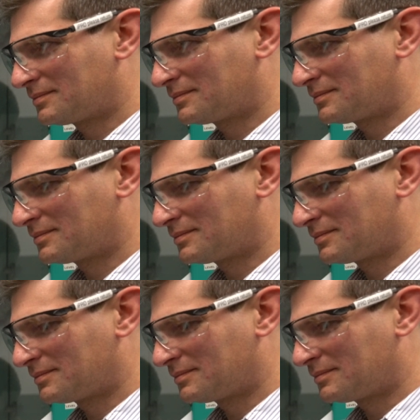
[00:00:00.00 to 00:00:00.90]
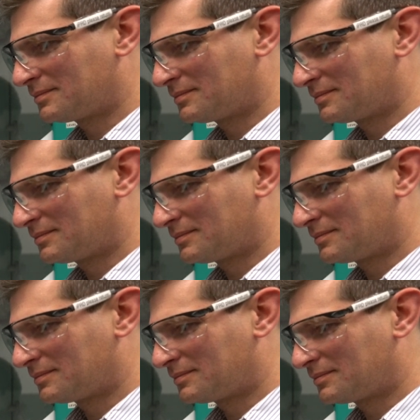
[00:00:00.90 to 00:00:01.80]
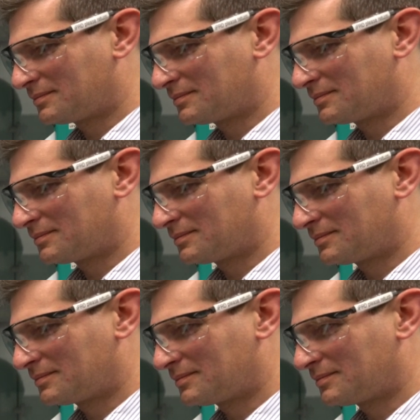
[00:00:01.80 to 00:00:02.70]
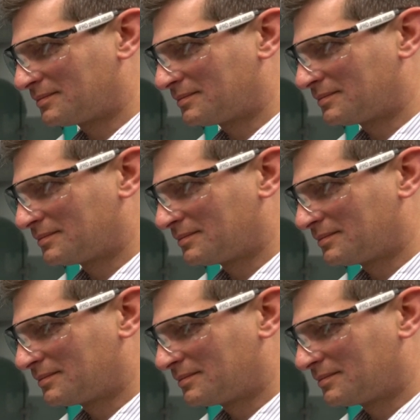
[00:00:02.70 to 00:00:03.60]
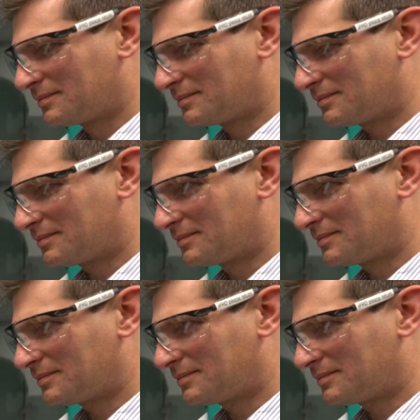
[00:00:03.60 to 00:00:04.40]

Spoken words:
This person isn't speaking.